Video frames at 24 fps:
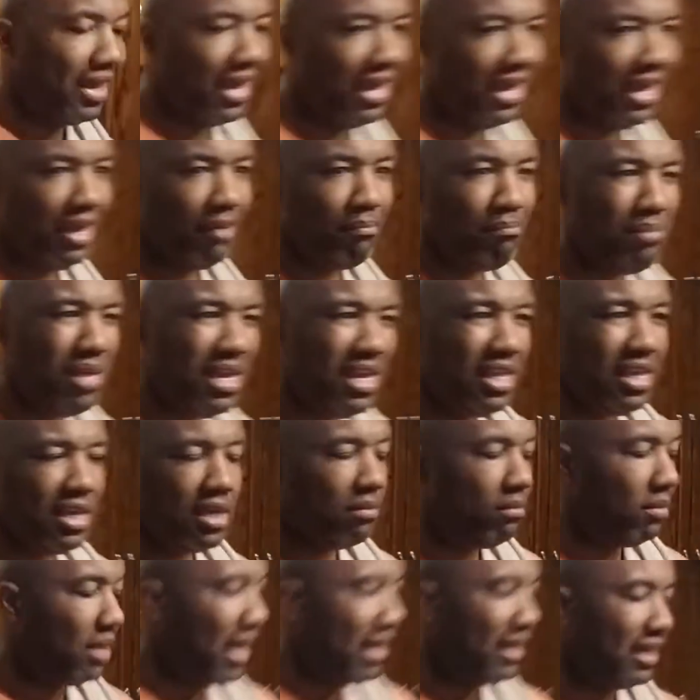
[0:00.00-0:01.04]
a
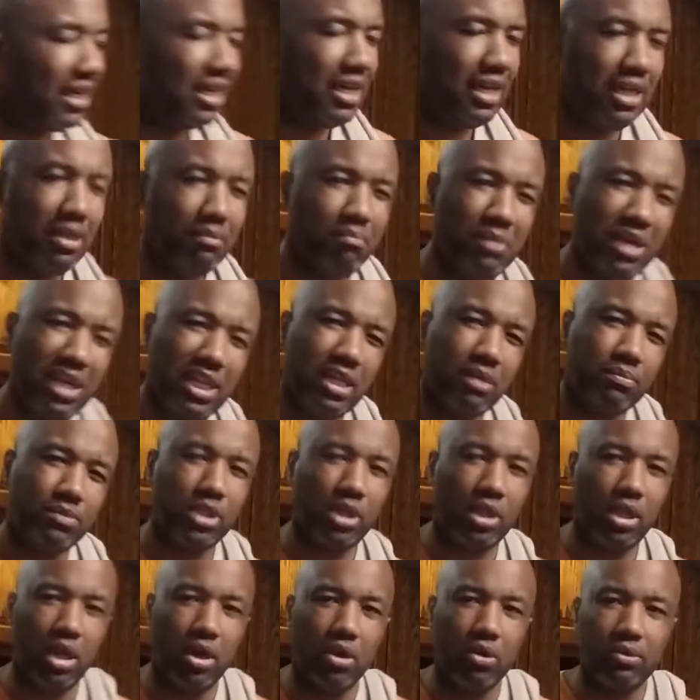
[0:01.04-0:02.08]
medium-like heat, medium to
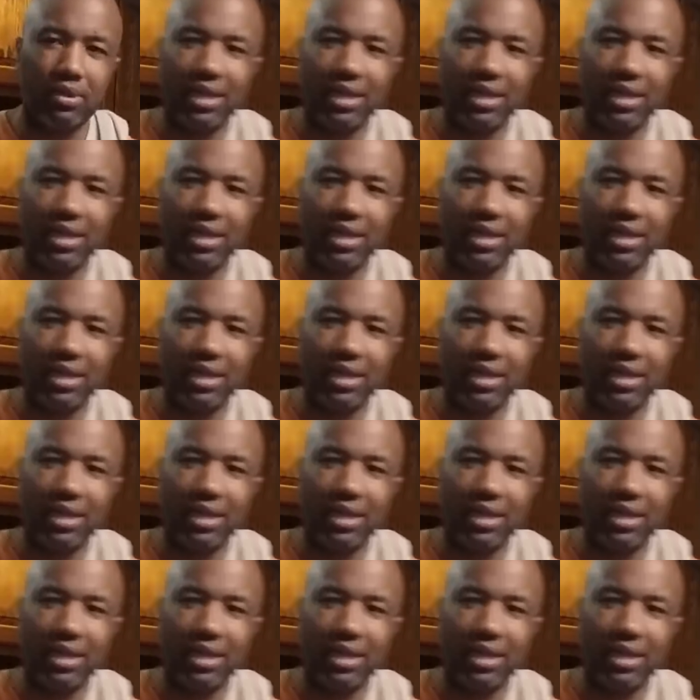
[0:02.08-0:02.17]
low,